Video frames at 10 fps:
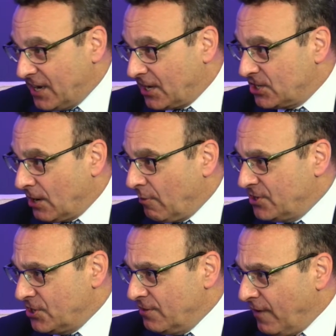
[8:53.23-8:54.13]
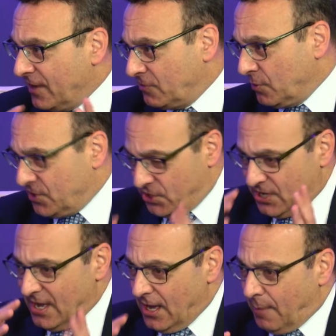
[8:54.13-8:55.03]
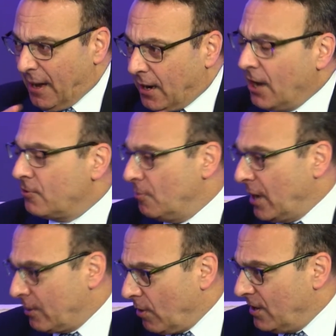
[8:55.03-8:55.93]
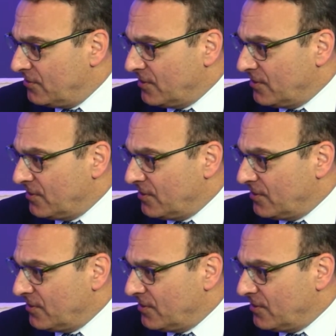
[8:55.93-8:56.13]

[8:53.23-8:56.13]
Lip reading: second generation device, which is about 100 microns.